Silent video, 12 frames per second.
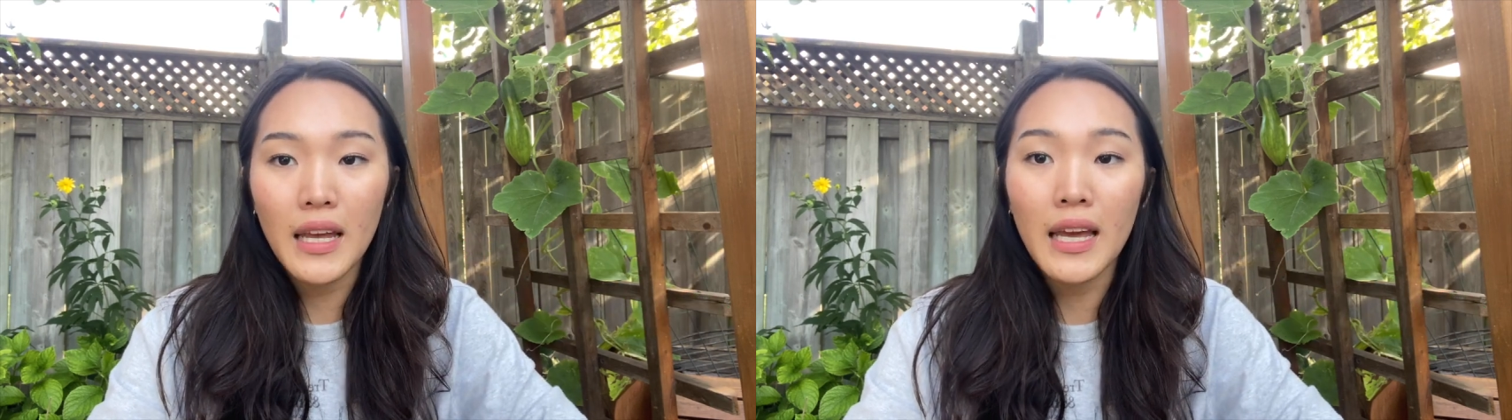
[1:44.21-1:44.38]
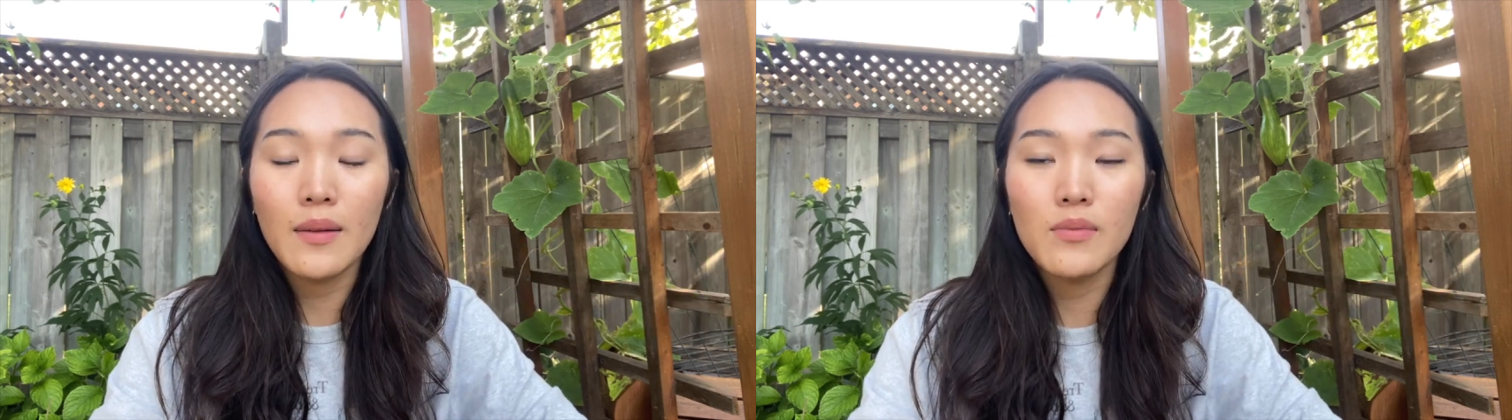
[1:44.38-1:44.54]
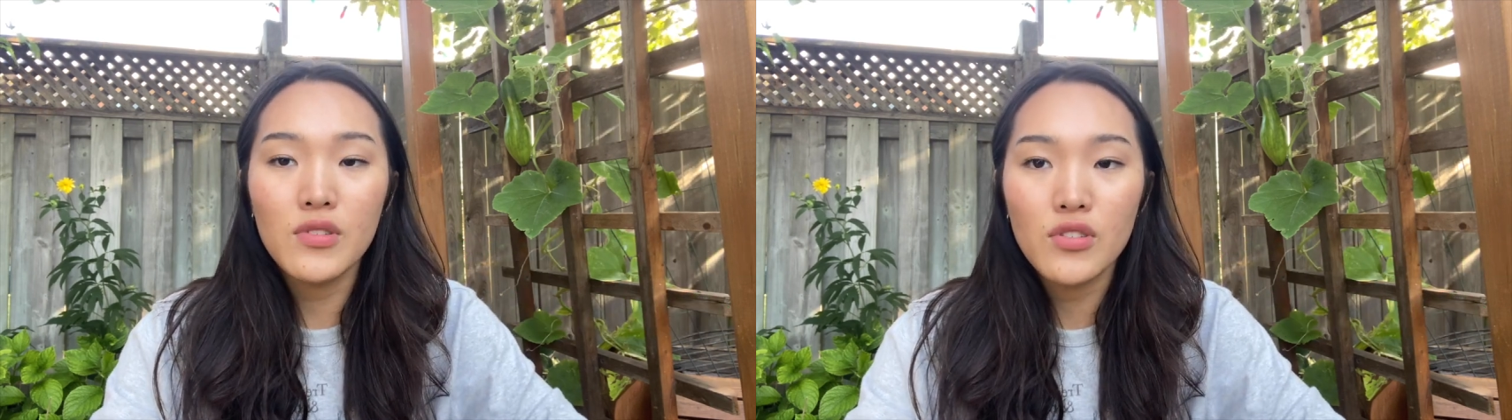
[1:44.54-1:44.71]

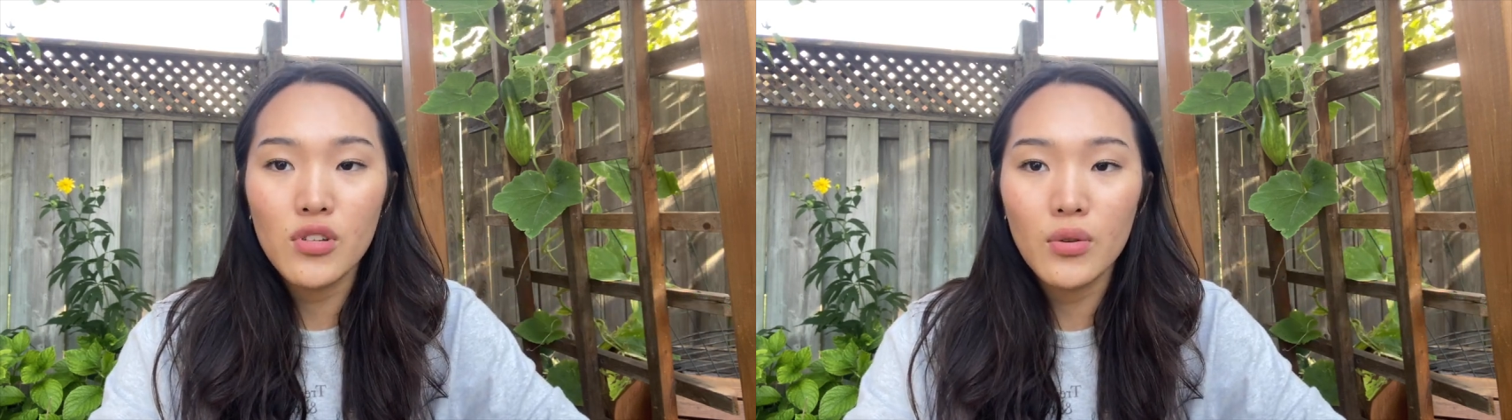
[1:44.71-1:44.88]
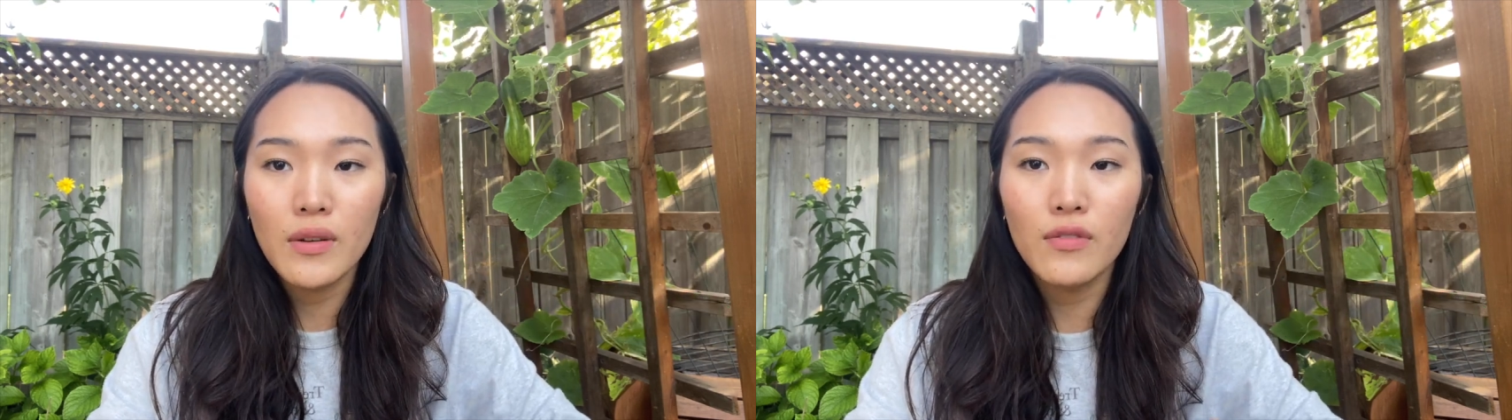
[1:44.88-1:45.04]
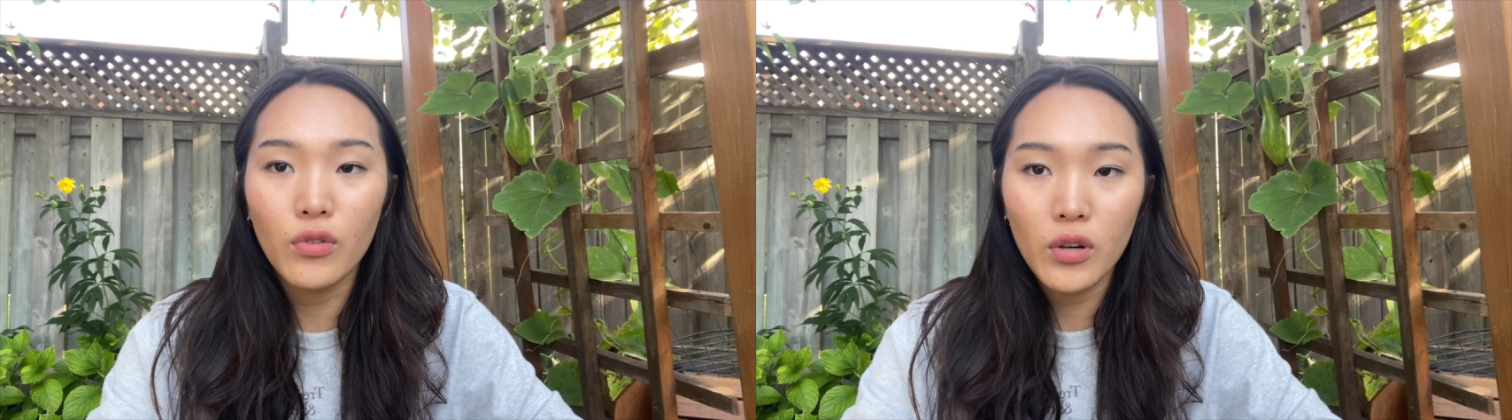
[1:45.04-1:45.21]
aims to
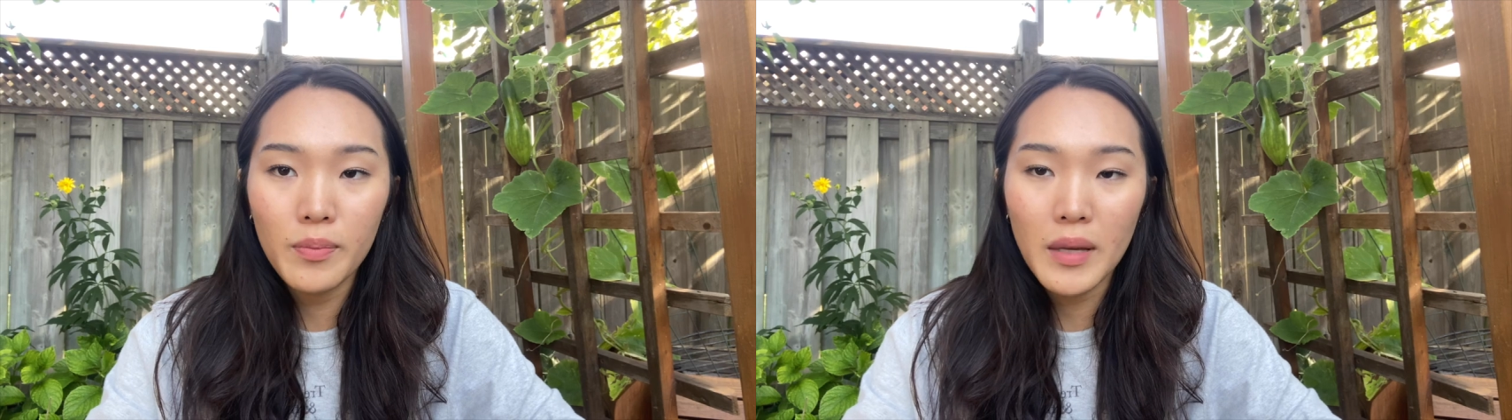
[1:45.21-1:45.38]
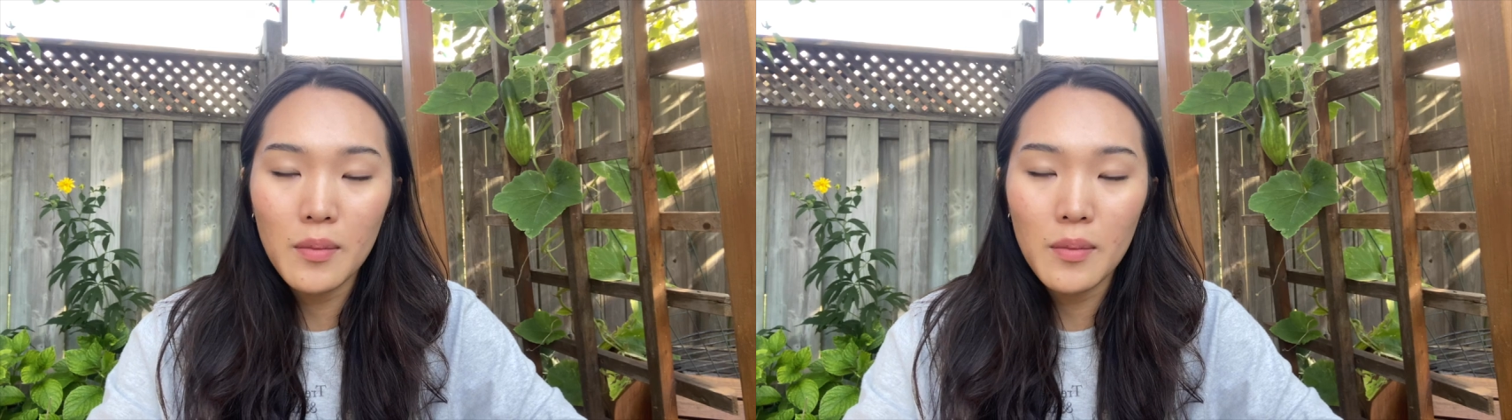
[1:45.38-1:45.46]
inform